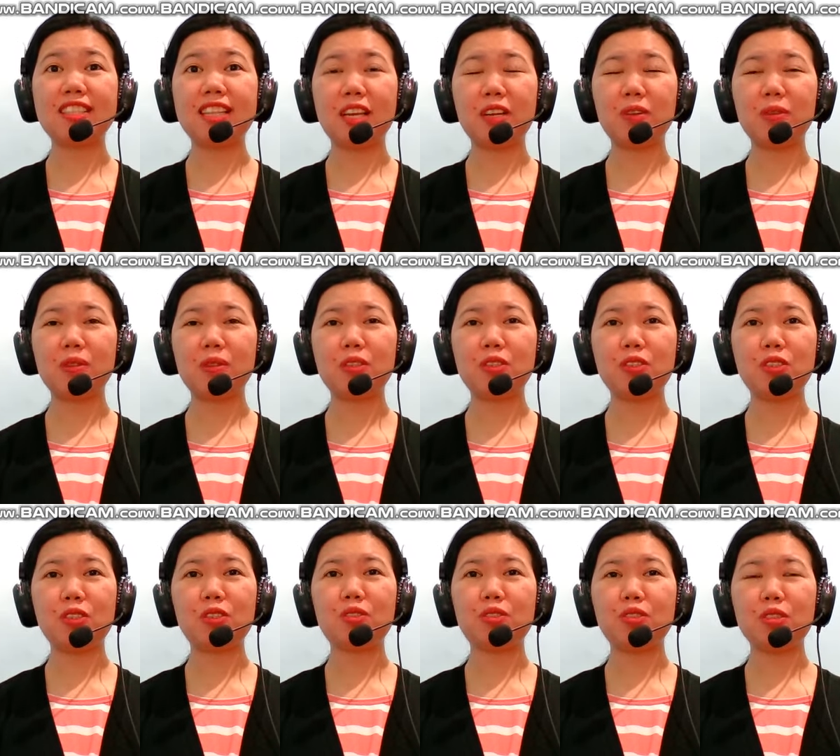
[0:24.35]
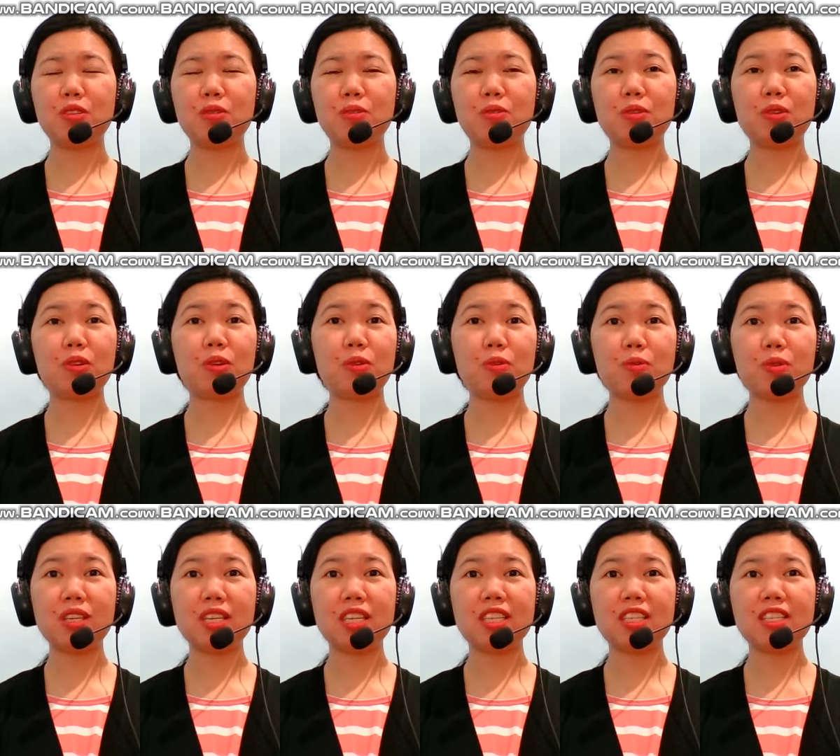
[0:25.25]
language to
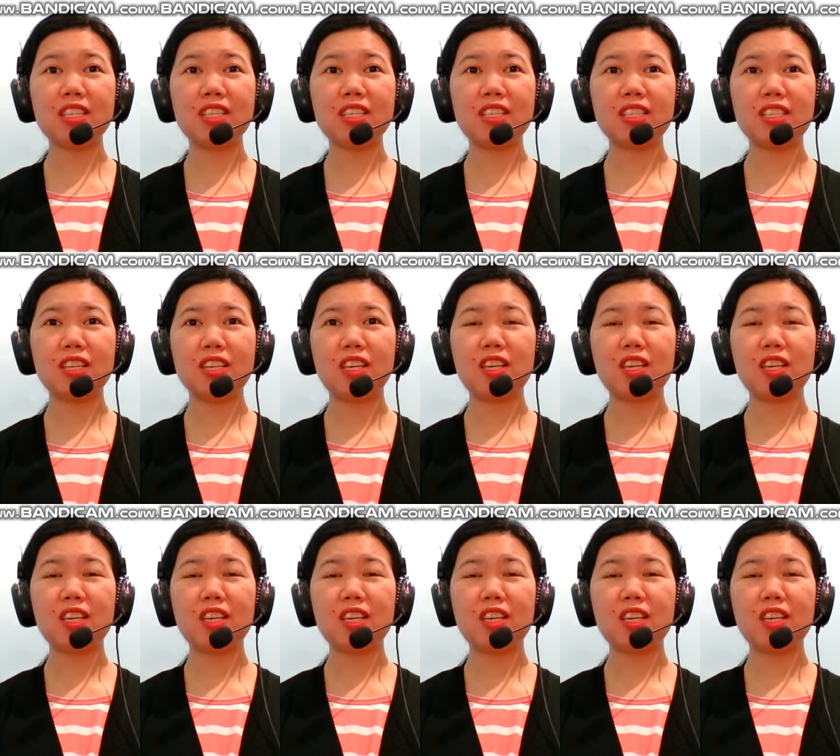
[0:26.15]
Koreans,